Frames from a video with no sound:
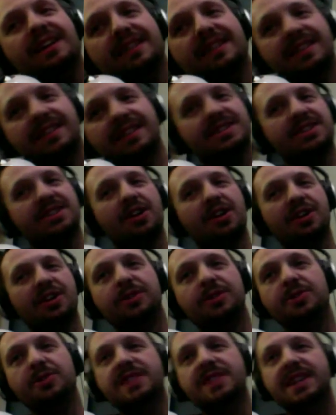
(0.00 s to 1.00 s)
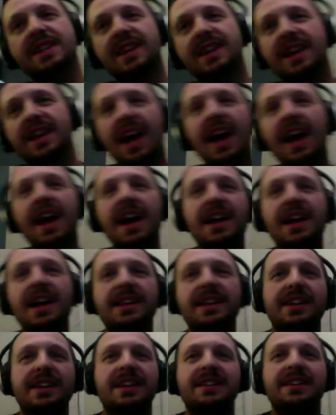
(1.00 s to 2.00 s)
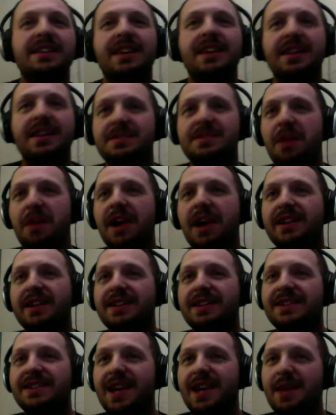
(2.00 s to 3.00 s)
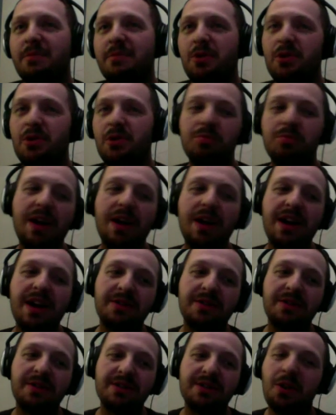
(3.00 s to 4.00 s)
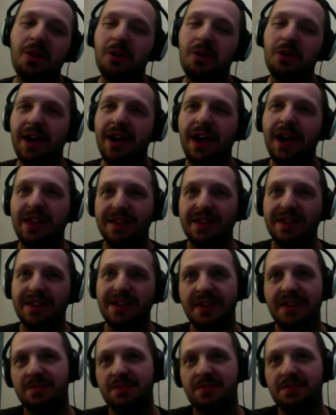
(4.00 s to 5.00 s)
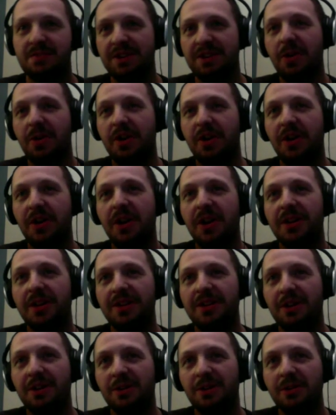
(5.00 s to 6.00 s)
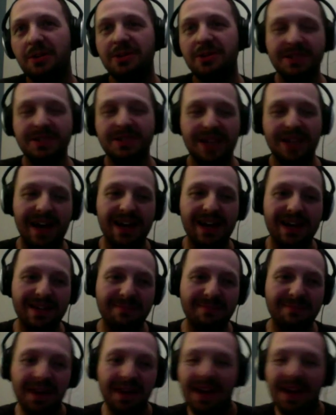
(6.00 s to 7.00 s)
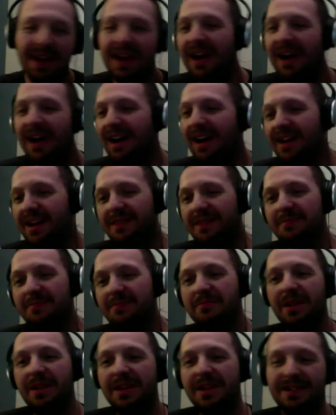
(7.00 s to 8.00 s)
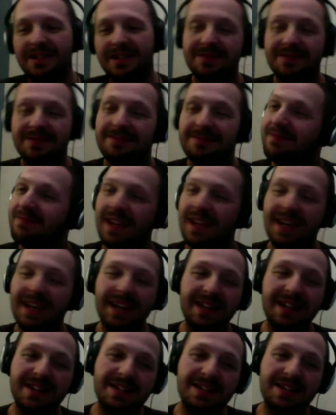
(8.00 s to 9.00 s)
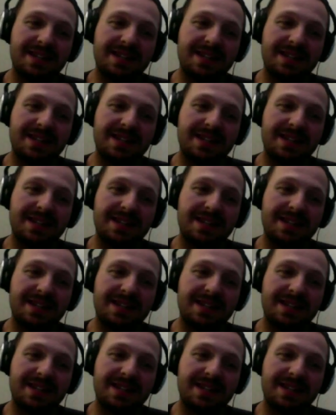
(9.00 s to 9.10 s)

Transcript: they started losing again, and then it's back to same old Browns. Oh yeah, this stuff's been going on the whole time. Um, it's just